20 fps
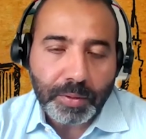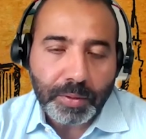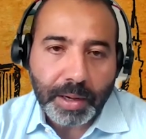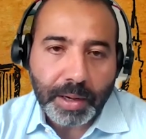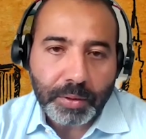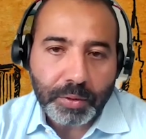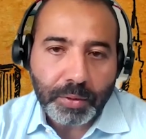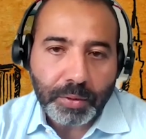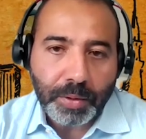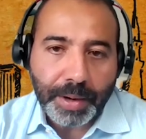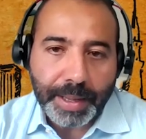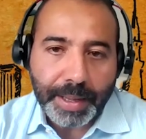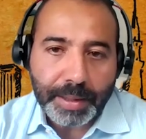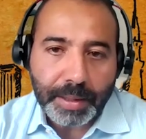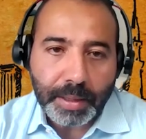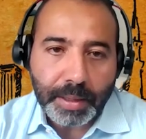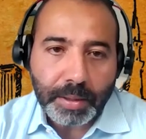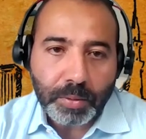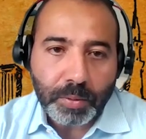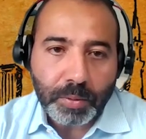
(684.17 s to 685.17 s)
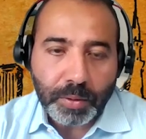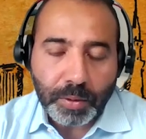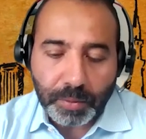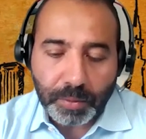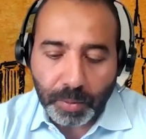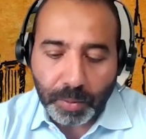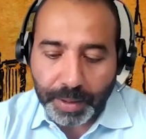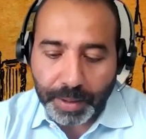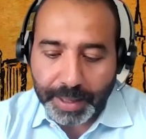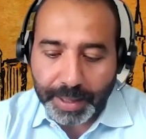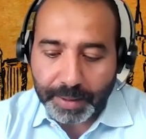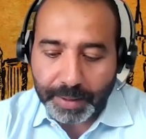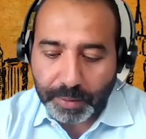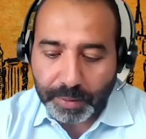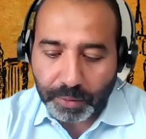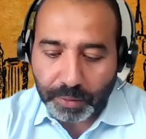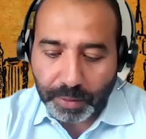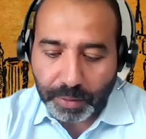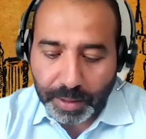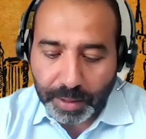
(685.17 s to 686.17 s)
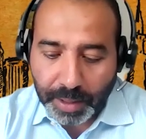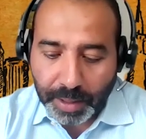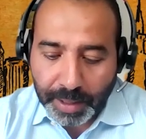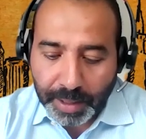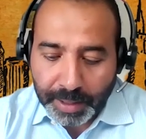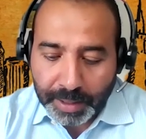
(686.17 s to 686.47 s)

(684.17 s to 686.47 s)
culture and into this organization